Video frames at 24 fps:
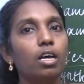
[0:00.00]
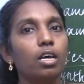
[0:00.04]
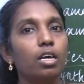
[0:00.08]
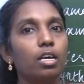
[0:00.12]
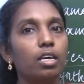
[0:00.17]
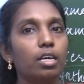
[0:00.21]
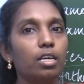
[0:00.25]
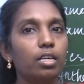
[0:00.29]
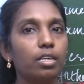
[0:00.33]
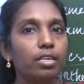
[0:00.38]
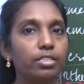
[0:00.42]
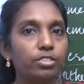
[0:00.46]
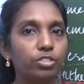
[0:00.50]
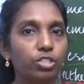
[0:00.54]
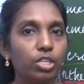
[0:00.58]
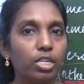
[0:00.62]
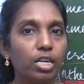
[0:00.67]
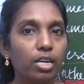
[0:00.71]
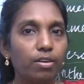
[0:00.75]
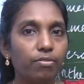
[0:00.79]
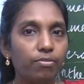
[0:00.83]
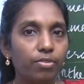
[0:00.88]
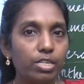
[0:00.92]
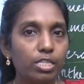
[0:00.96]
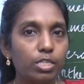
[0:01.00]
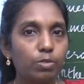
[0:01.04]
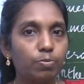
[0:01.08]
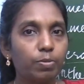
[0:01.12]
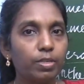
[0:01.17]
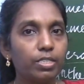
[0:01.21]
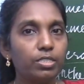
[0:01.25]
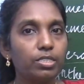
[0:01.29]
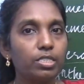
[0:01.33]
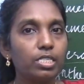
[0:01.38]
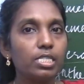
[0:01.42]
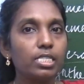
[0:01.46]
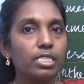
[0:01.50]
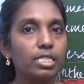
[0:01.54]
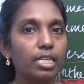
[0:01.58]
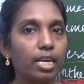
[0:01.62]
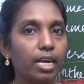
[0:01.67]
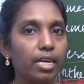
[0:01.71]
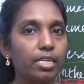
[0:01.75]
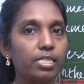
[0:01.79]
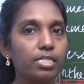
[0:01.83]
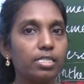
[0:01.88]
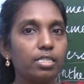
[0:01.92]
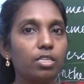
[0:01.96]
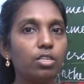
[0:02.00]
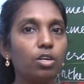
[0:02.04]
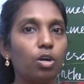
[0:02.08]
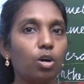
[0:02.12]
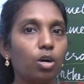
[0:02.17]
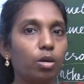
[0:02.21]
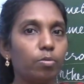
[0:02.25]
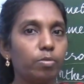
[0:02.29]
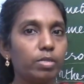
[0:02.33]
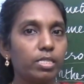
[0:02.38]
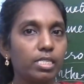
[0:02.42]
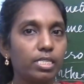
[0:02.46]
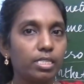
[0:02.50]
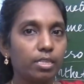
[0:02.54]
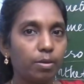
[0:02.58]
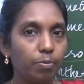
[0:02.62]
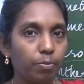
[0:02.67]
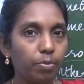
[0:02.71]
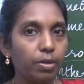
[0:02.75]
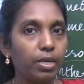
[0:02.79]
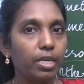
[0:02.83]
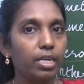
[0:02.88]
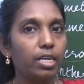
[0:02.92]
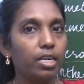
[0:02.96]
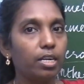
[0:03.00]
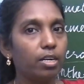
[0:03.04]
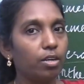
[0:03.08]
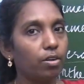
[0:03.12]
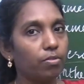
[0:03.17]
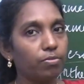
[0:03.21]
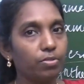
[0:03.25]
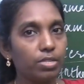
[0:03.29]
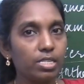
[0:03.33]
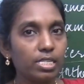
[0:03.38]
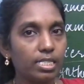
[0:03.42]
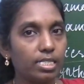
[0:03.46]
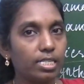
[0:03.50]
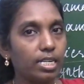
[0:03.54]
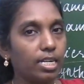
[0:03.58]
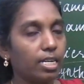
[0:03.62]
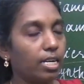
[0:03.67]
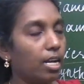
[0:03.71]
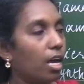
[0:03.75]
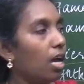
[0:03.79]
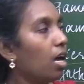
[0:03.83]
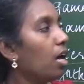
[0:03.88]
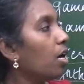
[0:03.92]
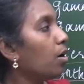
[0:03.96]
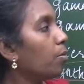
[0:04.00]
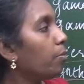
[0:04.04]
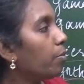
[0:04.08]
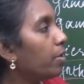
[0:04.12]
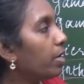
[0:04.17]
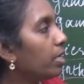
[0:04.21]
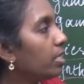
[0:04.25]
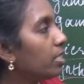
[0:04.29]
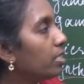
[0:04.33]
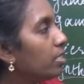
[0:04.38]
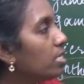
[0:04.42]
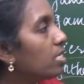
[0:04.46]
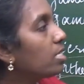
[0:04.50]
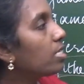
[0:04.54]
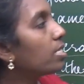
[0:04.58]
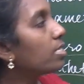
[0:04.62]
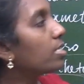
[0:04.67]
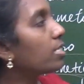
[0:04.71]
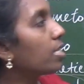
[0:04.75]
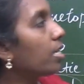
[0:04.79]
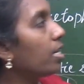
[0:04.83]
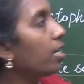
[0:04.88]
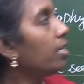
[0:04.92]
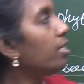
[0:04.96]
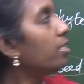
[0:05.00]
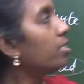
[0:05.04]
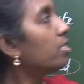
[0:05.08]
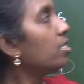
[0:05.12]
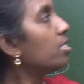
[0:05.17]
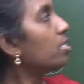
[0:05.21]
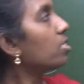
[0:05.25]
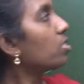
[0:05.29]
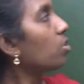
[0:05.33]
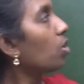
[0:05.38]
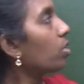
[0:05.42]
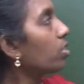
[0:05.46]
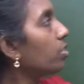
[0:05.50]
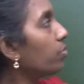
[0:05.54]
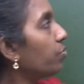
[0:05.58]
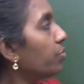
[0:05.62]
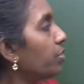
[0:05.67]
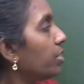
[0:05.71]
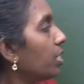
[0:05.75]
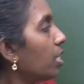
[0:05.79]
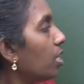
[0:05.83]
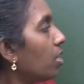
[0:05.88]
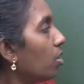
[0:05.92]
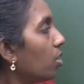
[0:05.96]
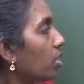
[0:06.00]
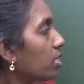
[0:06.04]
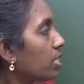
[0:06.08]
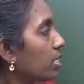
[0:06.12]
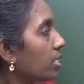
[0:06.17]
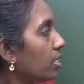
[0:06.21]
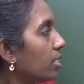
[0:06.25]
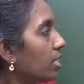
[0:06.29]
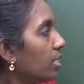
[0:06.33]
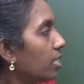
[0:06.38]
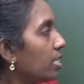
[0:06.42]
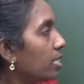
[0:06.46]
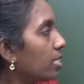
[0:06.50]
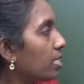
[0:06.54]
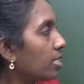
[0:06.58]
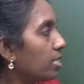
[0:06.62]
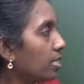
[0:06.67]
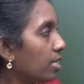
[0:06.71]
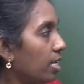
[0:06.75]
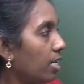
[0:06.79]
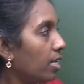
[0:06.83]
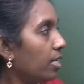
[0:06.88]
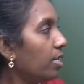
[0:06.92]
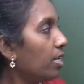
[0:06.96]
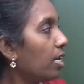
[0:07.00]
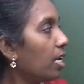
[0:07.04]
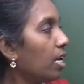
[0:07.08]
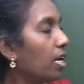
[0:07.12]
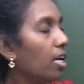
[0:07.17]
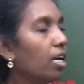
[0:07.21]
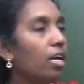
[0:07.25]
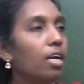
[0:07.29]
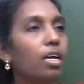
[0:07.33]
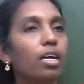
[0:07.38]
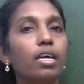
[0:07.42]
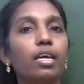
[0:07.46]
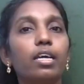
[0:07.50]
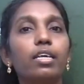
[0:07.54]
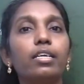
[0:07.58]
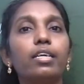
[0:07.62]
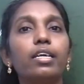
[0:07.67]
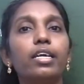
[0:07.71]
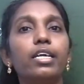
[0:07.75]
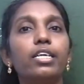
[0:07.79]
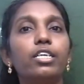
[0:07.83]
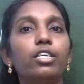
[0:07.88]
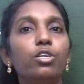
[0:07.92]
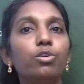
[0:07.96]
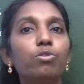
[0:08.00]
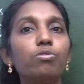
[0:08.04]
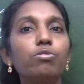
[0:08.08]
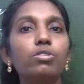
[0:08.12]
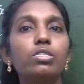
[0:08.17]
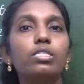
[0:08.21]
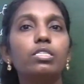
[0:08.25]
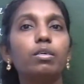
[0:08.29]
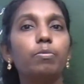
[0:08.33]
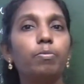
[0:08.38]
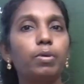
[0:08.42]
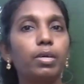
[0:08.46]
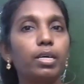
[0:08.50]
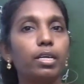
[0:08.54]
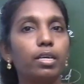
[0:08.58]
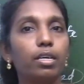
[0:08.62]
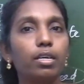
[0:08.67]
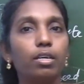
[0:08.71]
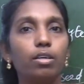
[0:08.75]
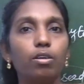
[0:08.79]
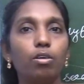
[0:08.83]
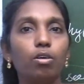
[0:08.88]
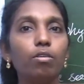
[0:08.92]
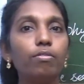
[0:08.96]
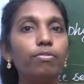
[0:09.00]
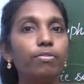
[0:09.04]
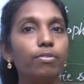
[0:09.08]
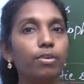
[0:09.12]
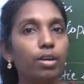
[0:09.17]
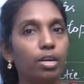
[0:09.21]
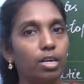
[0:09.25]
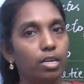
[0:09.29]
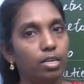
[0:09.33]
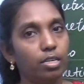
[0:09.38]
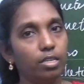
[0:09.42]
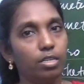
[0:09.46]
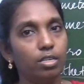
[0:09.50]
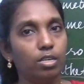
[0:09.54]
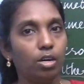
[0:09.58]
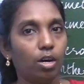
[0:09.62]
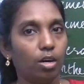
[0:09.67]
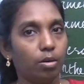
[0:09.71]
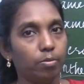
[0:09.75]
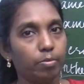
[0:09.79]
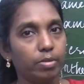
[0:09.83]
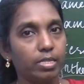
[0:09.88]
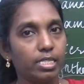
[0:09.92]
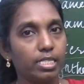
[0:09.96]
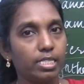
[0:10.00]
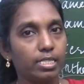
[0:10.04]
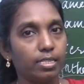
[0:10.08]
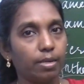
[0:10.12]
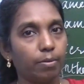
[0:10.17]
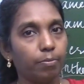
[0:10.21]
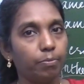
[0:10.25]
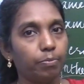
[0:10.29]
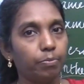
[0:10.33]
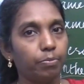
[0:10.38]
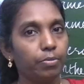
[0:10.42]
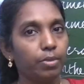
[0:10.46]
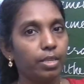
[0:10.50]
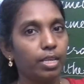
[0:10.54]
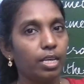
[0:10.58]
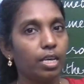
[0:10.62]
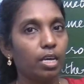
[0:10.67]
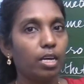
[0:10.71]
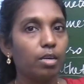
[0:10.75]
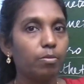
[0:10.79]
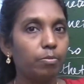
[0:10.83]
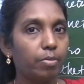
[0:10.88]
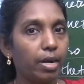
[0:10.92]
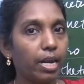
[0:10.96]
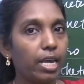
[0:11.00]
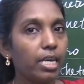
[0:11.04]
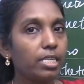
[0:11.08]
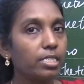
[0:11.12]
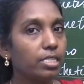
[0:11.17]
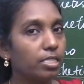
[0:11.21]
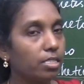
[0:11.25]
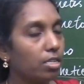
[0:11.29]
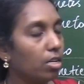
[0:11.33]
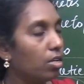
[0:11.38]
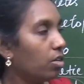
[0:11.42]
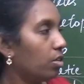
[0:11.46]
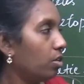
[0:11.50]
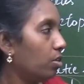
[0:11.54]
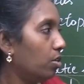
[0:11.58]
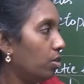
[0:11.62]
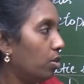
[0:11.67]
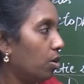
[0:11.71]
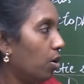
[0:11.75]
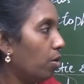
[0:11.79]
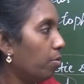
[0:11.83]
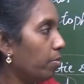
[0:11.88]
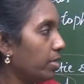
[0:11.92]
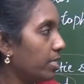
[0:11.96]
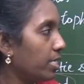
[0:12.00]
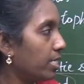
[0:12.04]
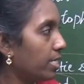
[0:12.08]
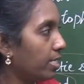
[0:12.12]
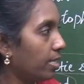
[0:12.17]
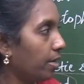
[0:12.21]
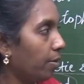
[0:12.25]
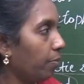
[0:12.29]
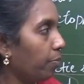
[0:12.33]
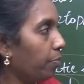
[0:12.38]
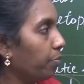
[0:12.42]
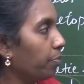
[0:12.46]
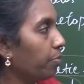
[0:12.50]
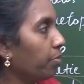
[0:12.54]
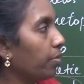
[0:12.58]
In each and every species there is a dormancy period of the seed. But this seed, this artificial or synthetic seed, it reduces the period of dormancy. It breaks dormancy.